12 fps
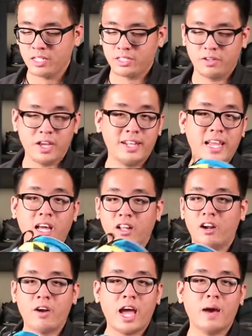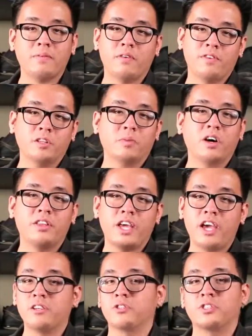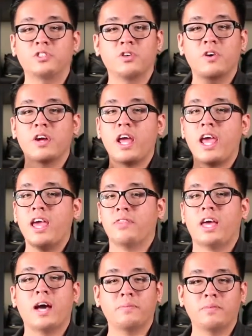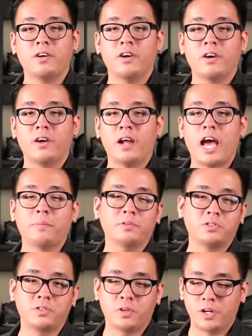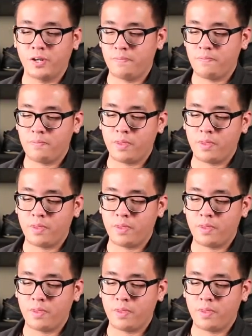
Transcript: So yeah, download our app available on the Android store and the app, or Apple store.